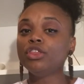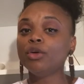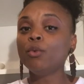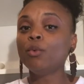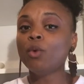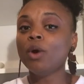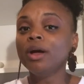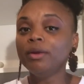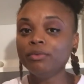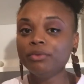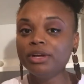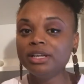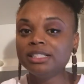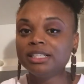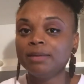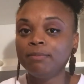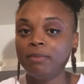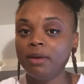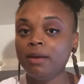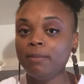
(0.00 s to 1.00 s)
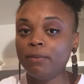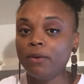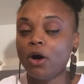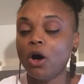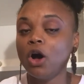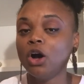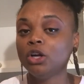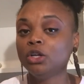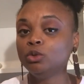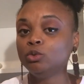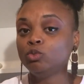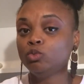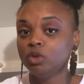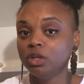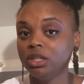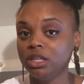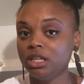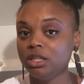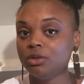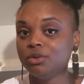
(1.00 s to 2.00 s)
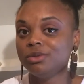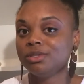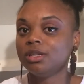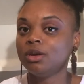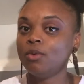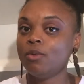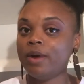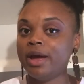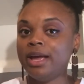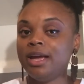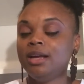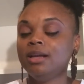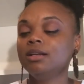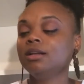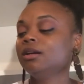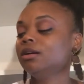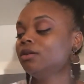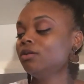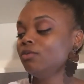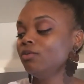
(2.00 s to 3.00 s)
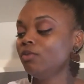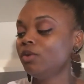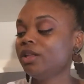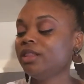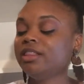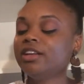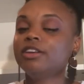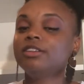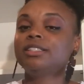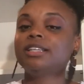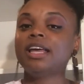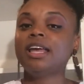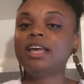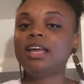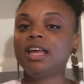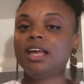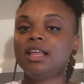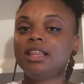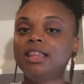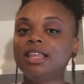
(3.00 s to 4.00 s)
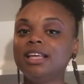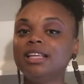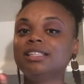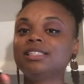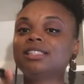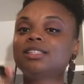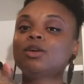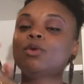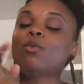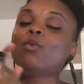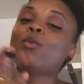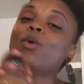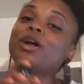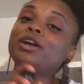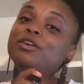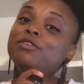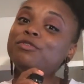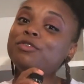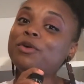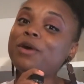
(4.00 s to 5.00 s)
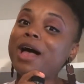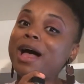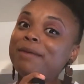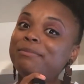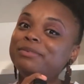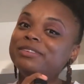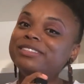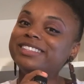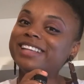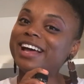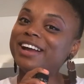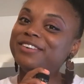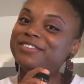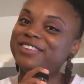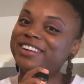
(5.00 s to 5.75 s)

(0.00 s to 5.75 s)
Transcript: the one reason people are really losing weight when they're taking this wonderful apple cider